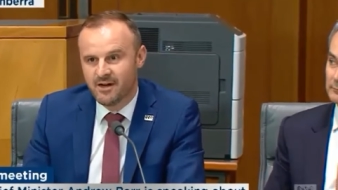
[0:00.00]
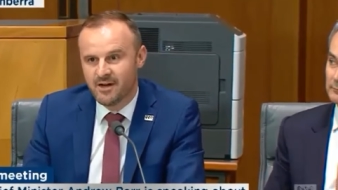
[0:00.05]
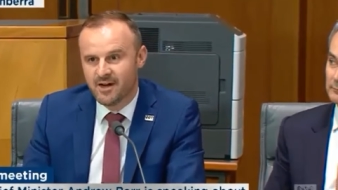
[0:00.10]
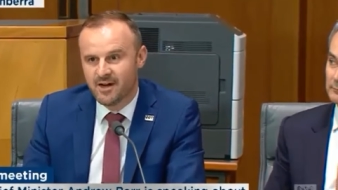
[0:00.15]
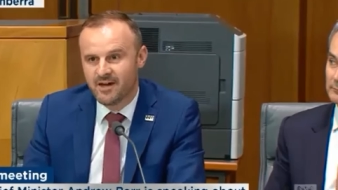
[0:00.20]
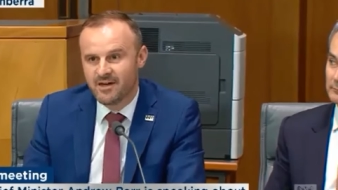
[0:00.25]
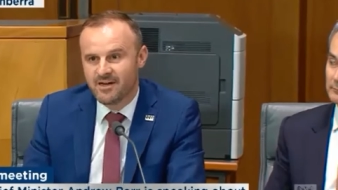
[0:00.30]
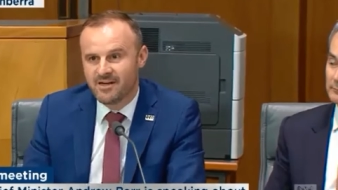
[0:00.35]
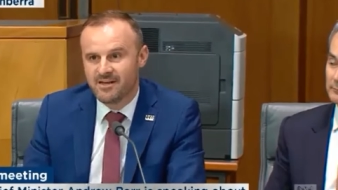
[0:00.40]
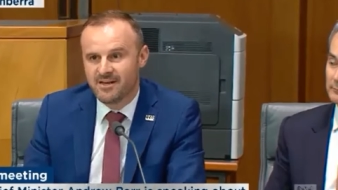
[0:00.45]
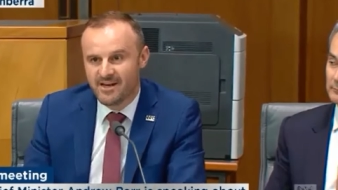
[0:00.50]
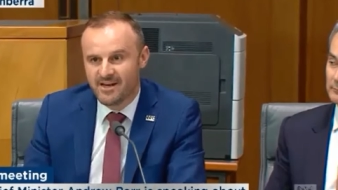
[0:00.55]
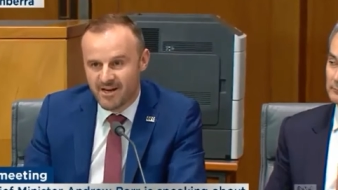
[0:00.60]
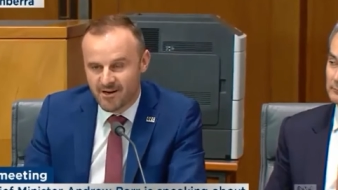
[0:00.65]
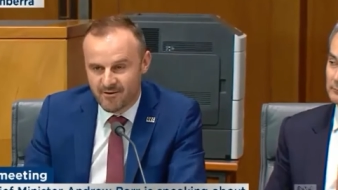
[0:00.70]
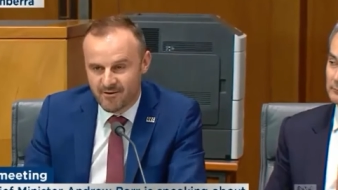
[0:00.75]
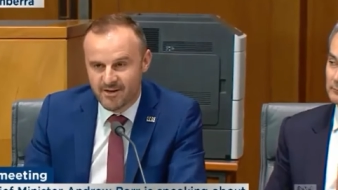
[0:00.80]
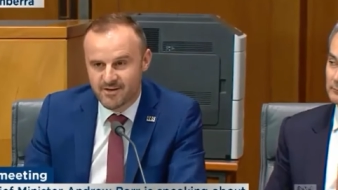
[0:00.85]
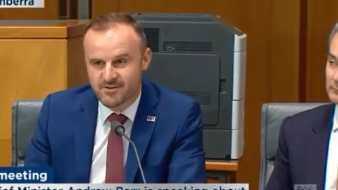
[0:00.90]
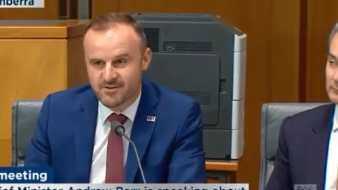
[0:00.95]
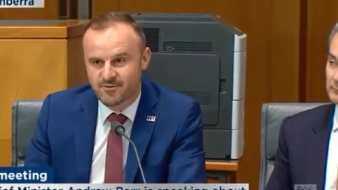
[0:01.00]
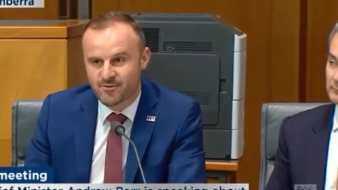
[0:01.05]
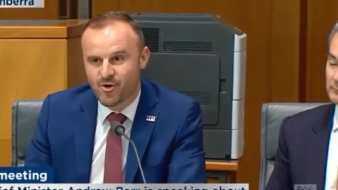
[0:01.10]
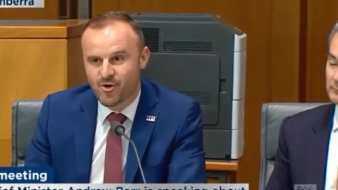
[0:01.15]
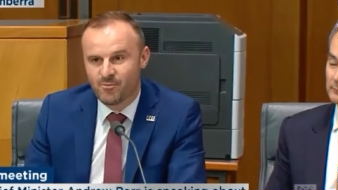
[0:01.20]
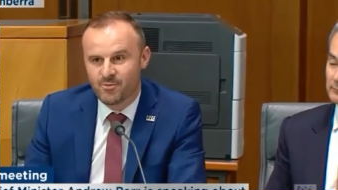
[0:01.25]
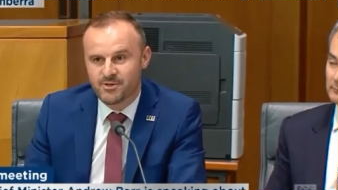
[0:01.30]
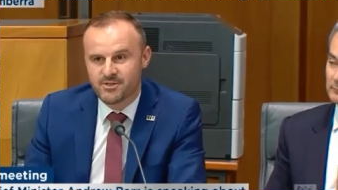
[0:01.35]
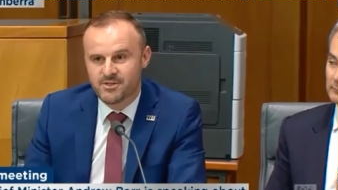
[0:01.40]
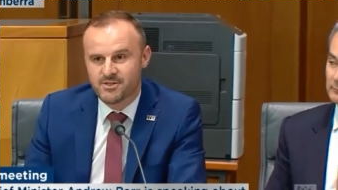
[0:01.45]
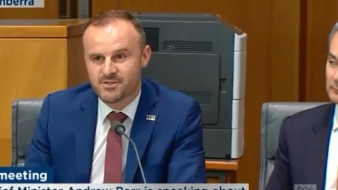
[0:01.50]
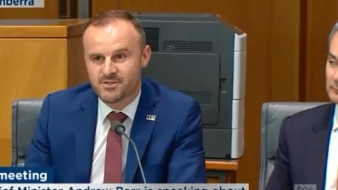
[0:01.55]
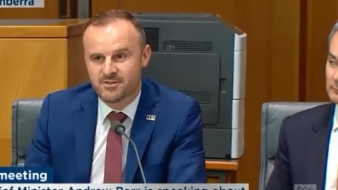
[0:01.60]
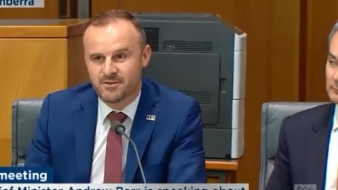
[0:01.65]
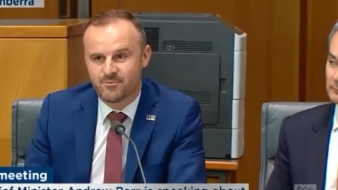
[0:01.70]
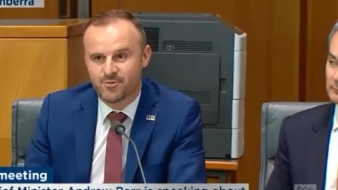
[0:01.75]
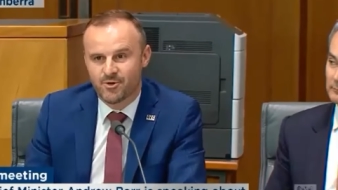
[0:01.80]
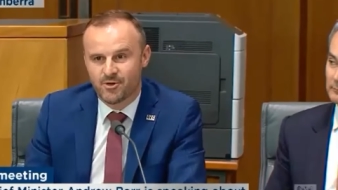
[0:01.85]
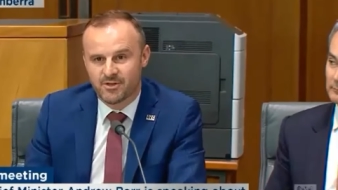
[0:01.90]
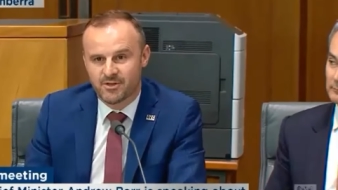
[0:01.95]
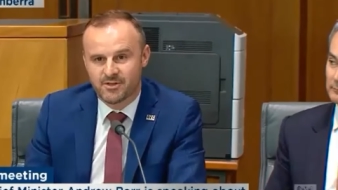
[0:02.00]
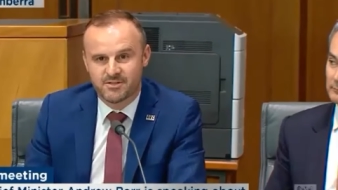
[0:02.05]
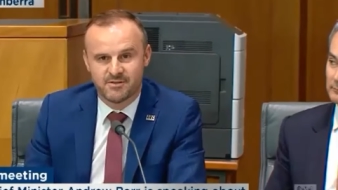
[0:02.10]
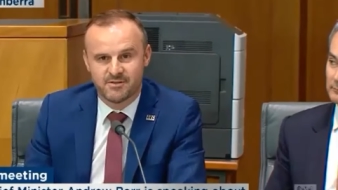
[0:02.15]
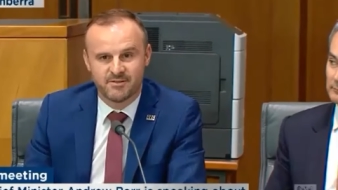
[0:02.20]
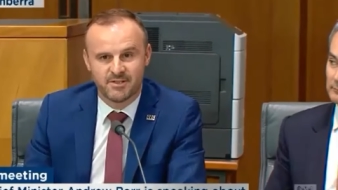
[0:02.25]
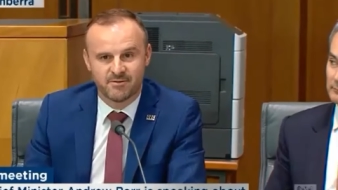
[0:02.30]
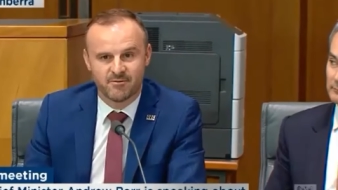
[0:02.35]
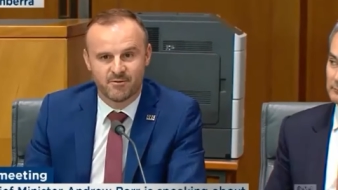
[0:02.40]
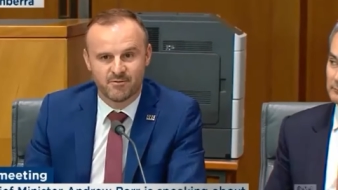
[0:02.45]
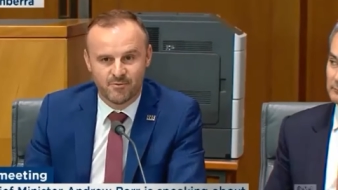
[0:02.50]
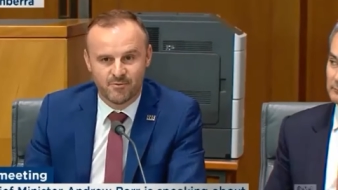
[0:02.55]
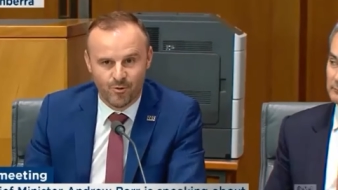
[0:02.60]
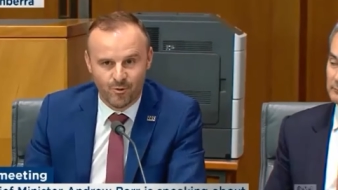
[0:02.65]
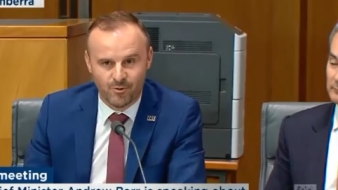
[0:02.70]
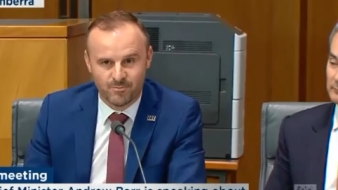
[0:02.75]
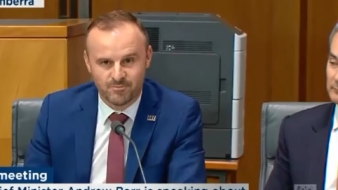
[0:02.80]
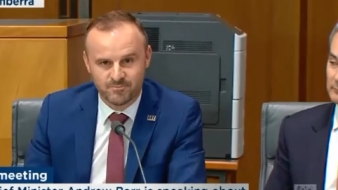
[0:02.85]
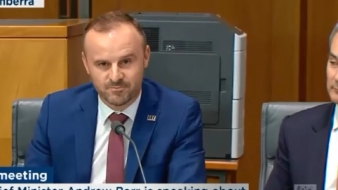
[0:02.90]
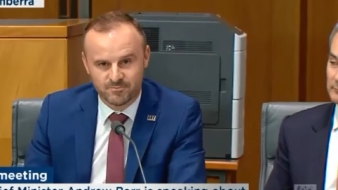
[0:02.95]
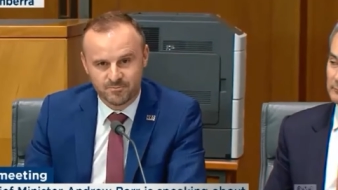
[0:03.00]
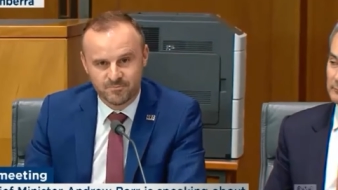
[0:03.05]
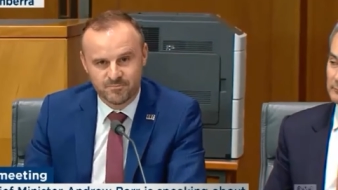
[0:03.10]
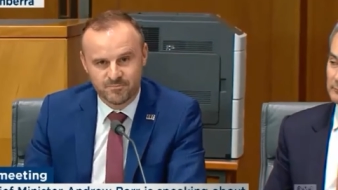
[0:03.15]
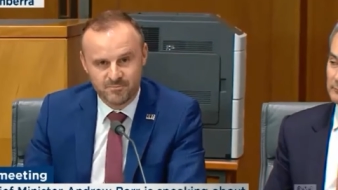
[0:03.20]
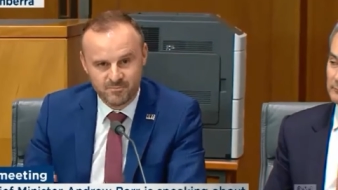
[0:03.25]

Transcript: Uh, in areas of competition and productivity reform.